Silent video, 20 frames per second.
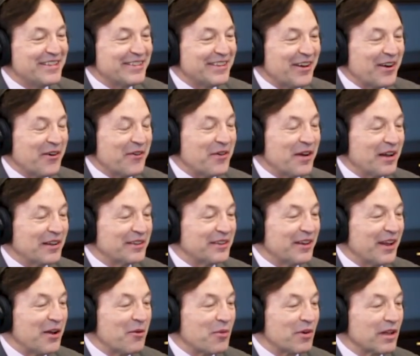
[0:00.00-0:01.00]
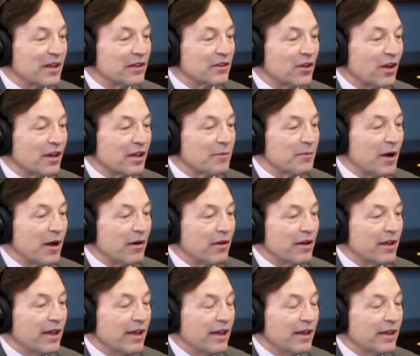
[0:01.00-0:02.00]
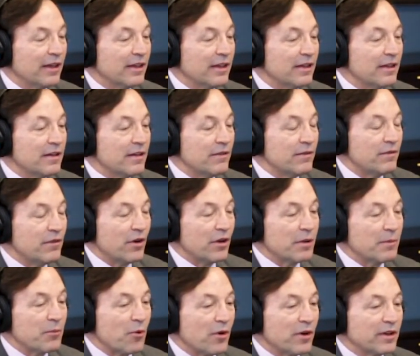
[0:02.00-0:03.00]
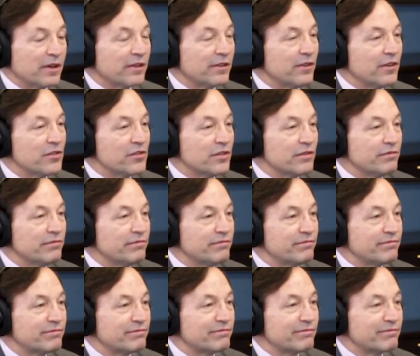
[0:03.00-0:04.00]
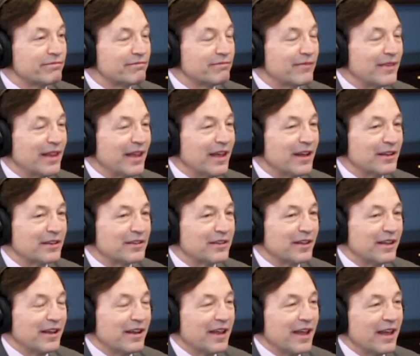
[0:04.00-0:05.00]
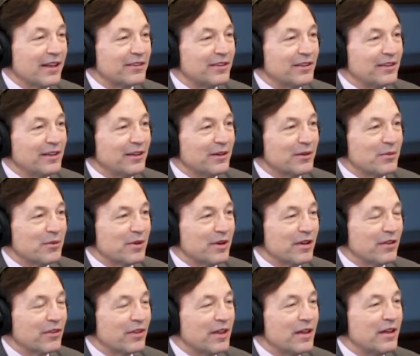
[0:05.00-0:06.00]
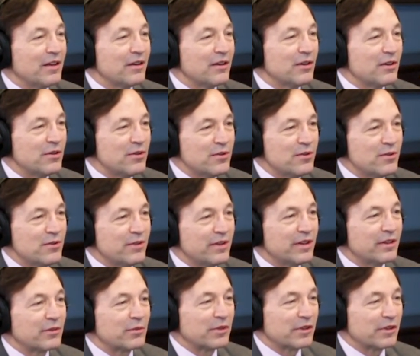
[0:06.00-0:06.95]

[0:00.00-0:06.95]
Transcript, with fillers: so uh, today we're going to talk about a very important decision, mm-hmm. and, it, and it has to deal with who is